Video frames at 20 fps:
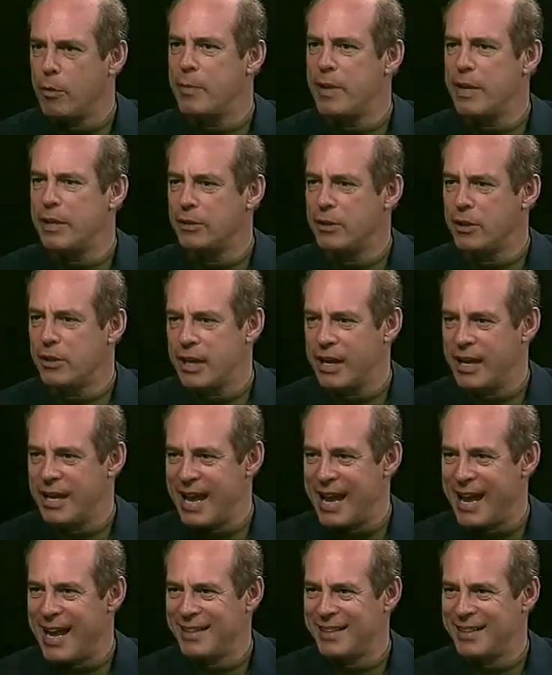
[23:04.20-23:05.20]
be
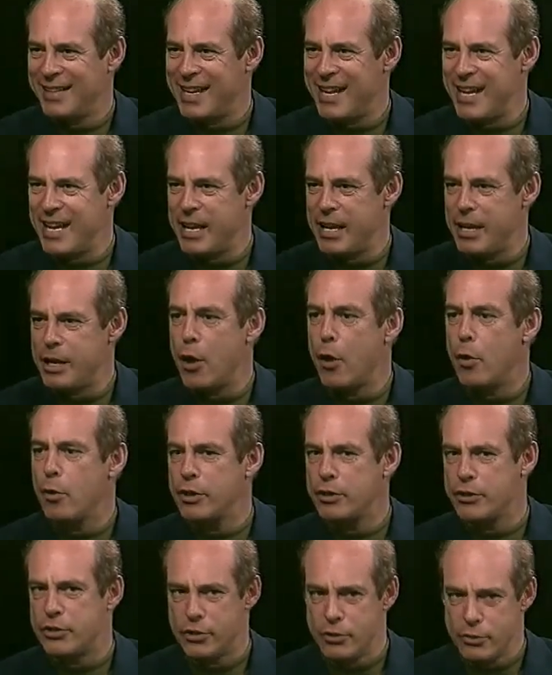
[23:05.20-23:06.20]
looking at the
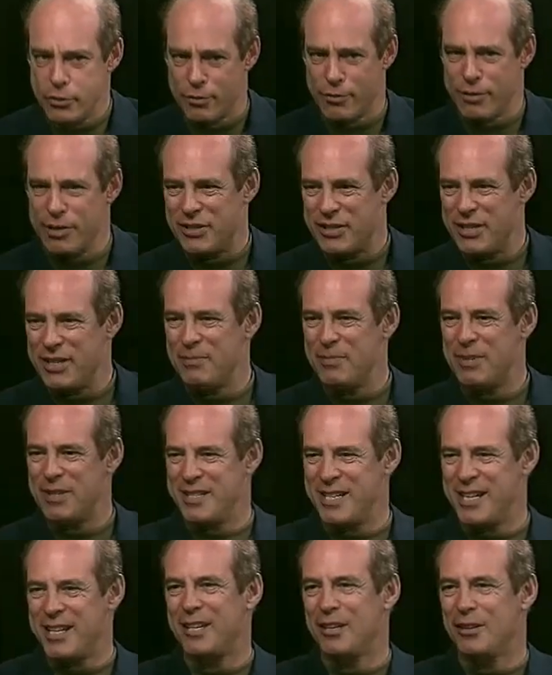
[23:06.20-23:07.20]
Yoga Sutras in
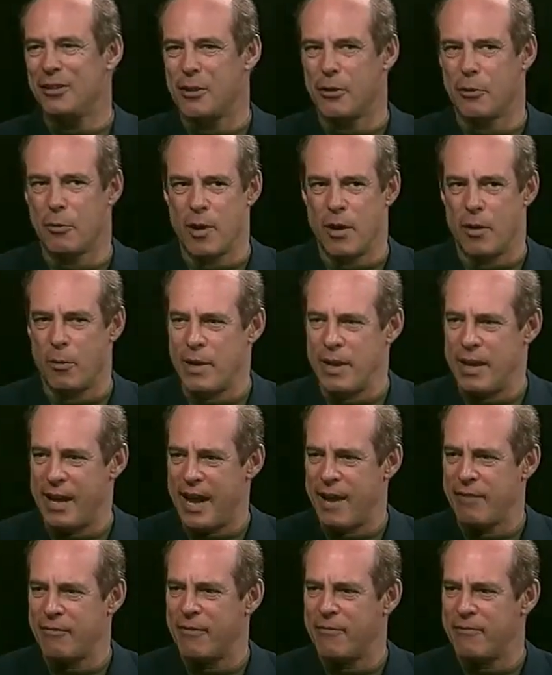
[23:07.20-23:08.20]
particular, where we
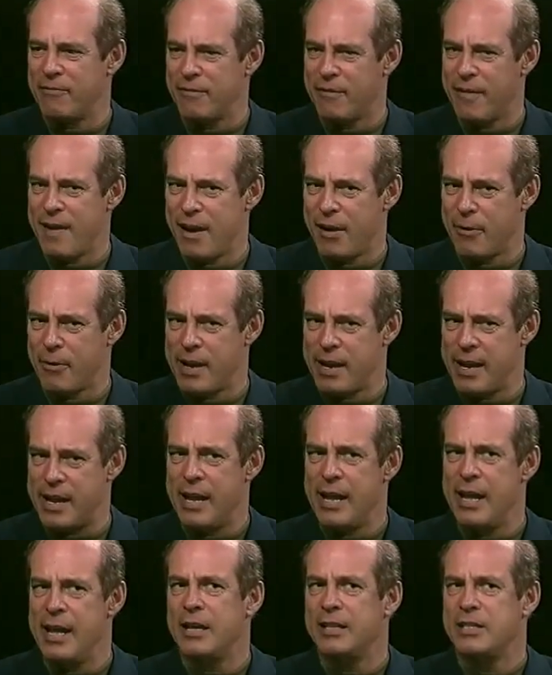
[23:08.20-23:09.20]
have a
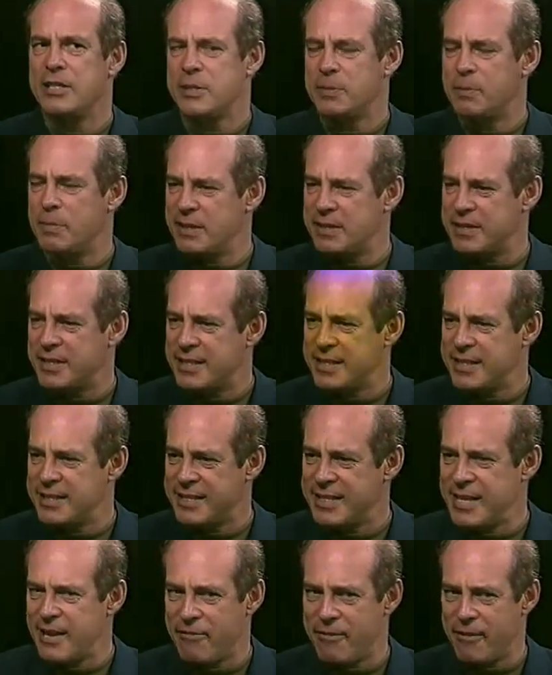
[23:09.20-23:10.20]
very
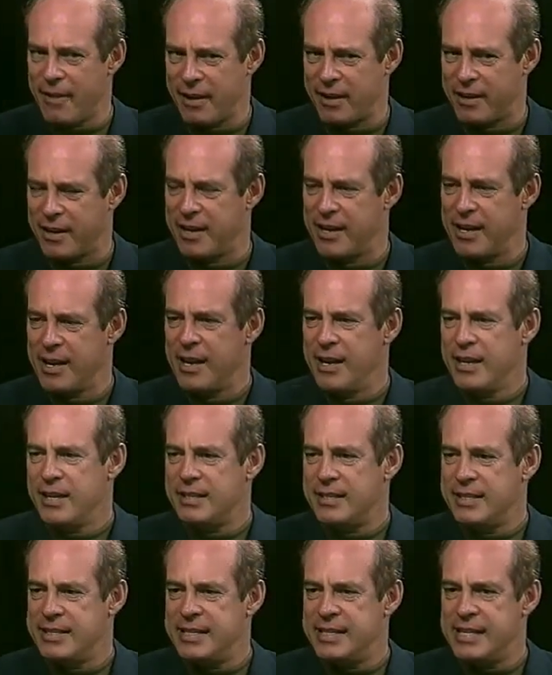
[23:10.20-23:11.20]
specific,
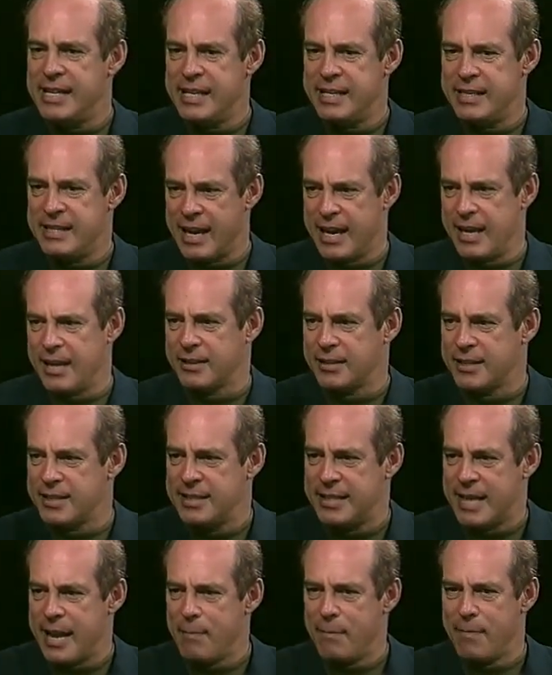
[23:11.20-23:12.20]
detailed,
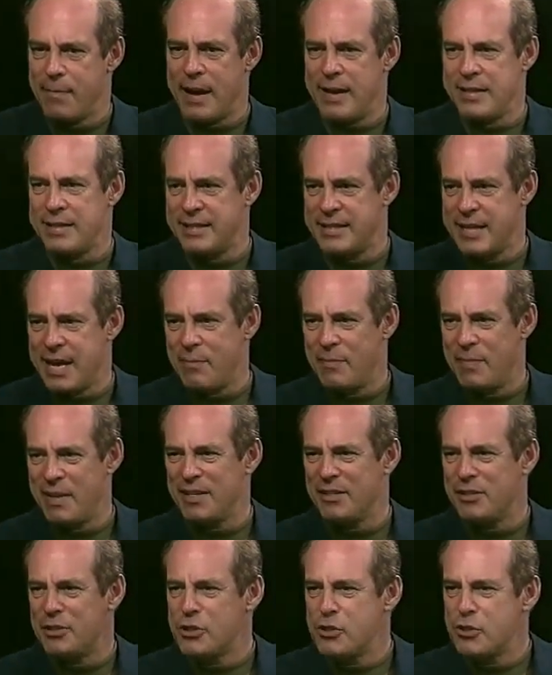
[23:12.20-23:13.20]
step-by-step
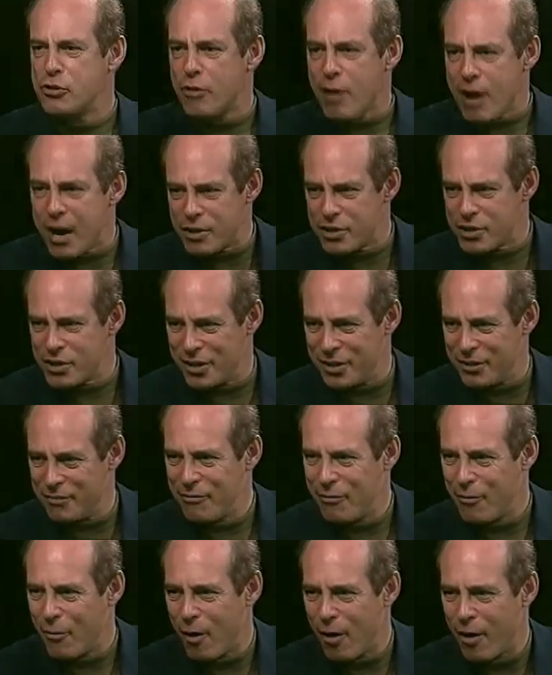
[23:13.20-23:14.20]
instruction
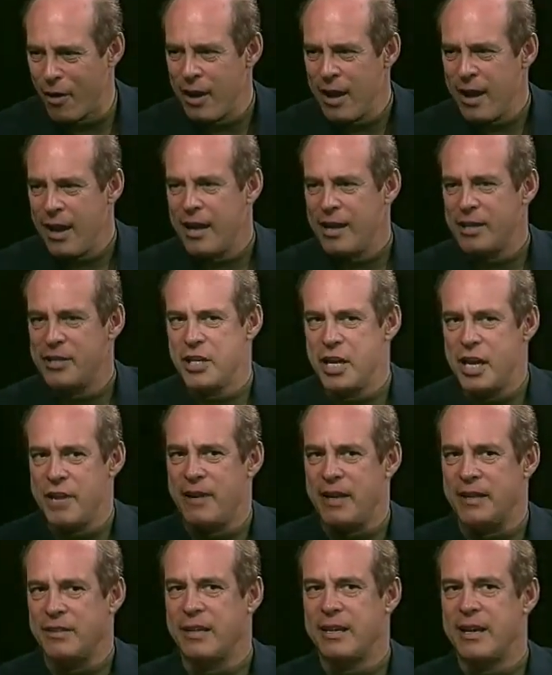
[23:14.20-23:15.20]
for
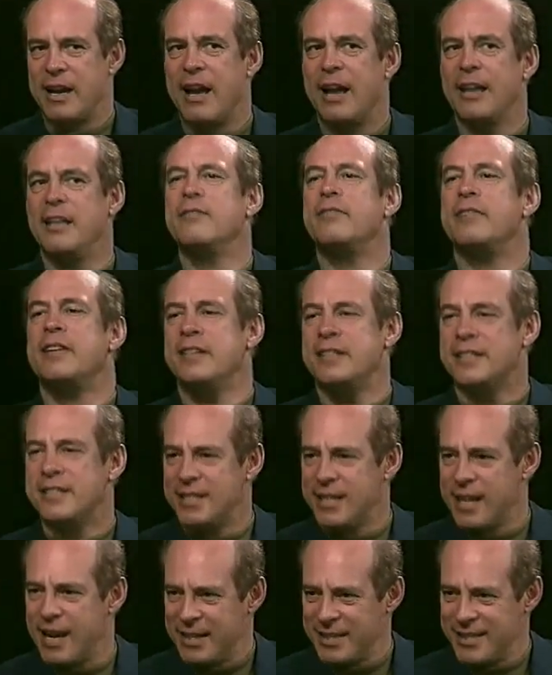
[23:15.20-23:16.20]
achieving the kind of
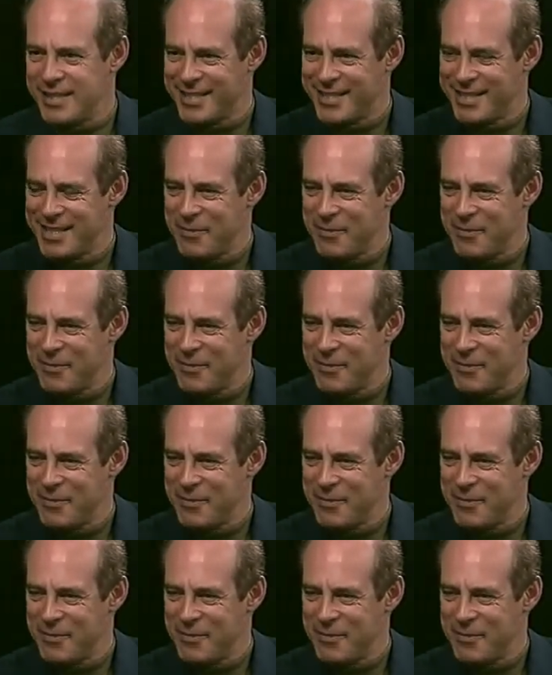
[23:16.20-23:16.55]
insights.